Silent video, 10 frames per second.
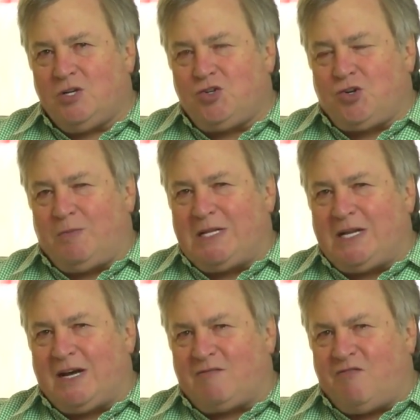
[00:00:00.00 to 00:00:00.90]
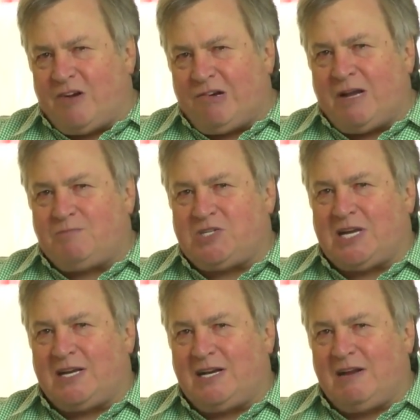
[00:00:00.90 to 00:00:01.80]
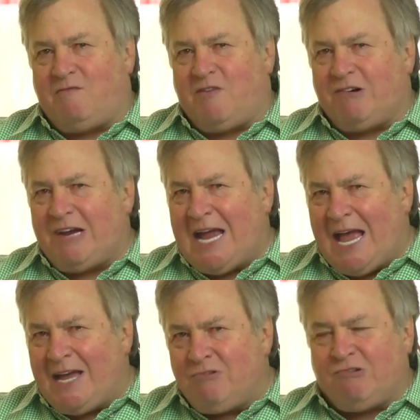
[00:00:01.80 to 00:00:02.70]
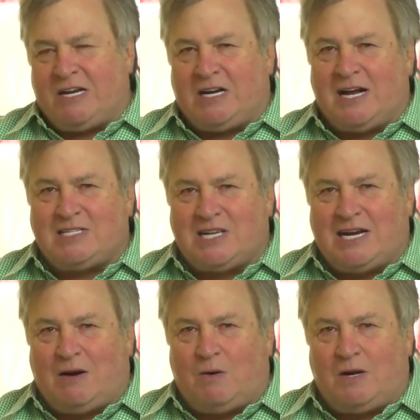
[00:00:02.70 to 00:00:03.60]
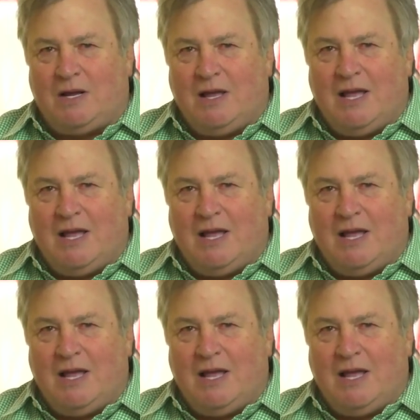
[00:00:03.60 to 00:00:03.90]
Truman got very upset and very angry at Eisenhower